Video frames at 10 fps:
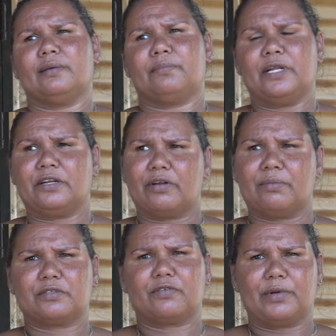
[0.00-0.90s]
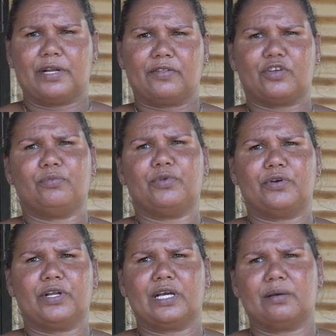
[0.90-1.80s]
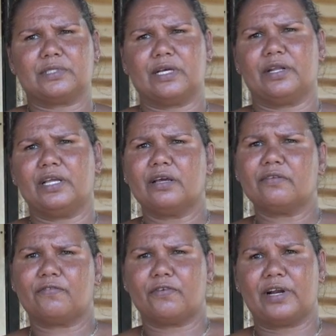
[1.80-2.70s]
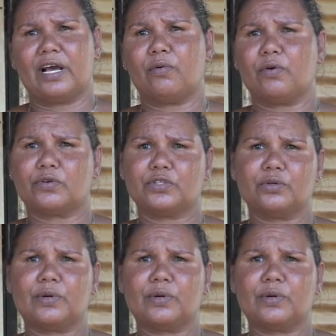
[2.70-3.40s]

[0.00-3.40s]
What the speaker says: but he travels from another community, comes out here for an hour or two,